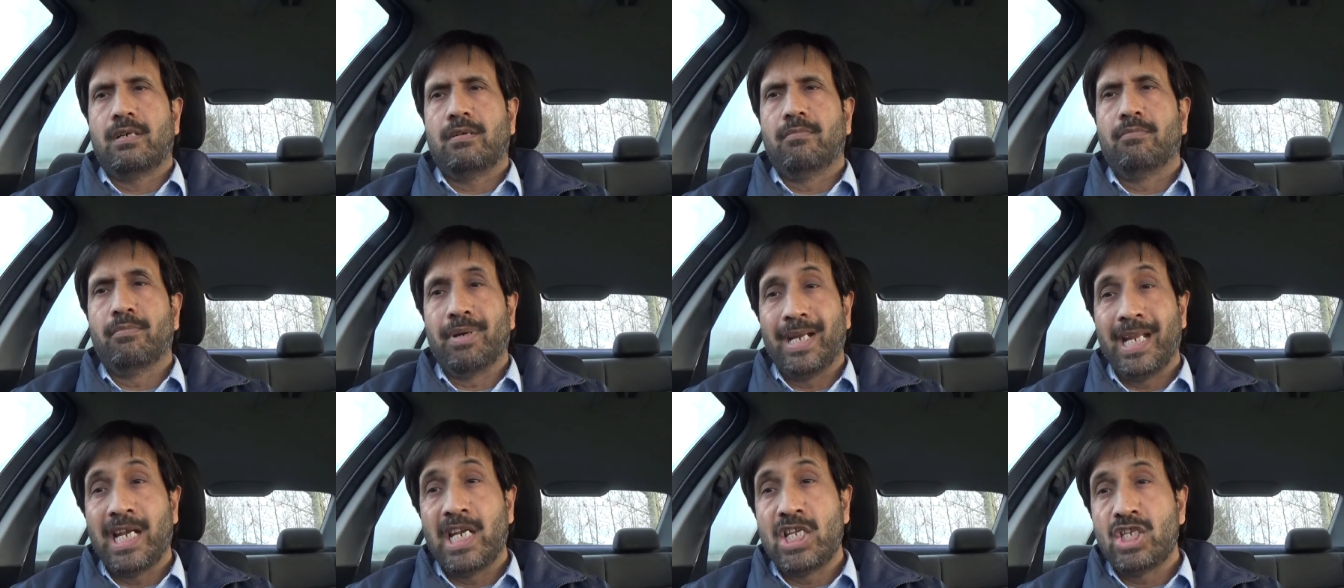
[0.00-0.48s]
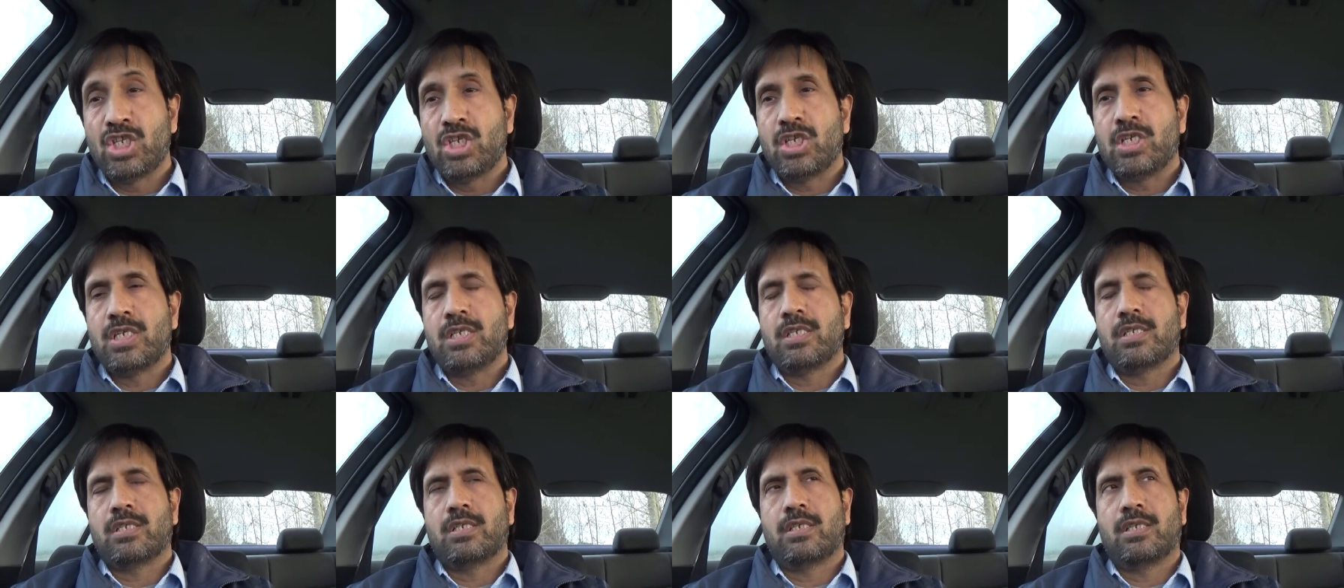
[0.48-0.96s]
brain
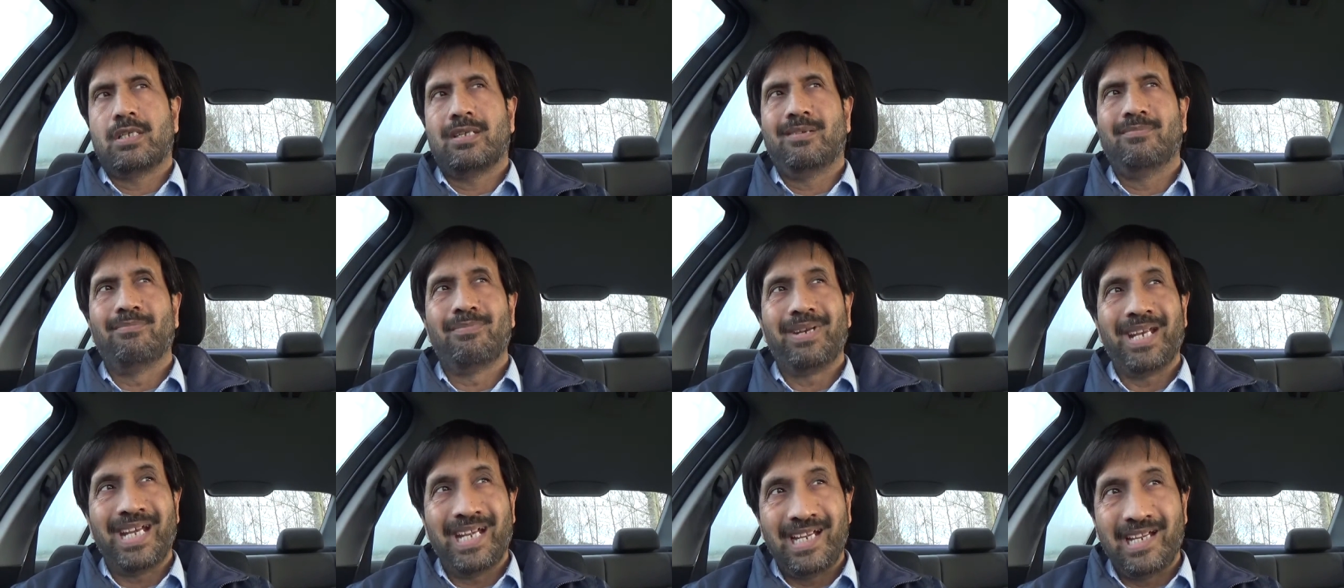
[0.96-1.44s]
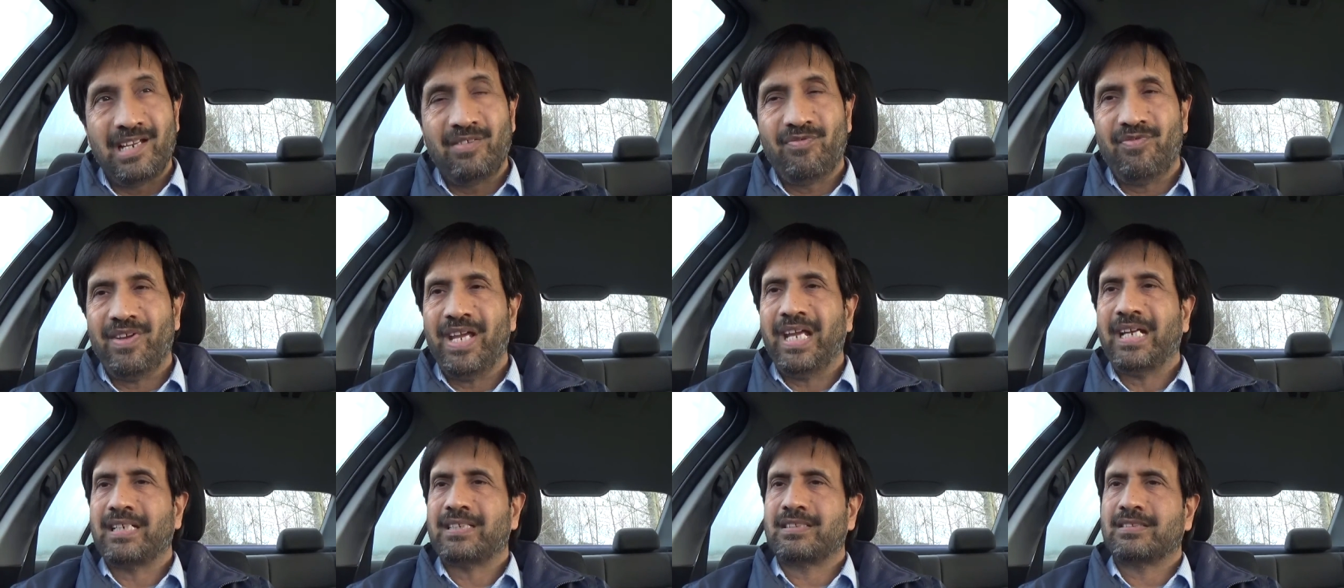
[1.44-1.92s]
injuries, brain
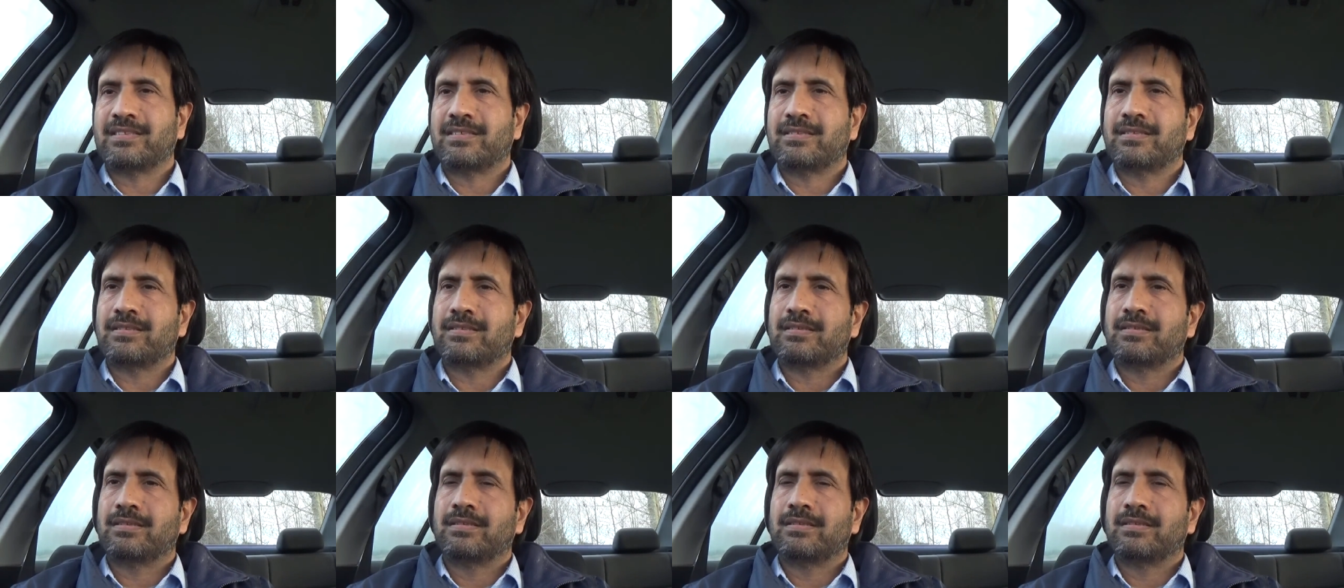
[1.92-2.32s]
defects,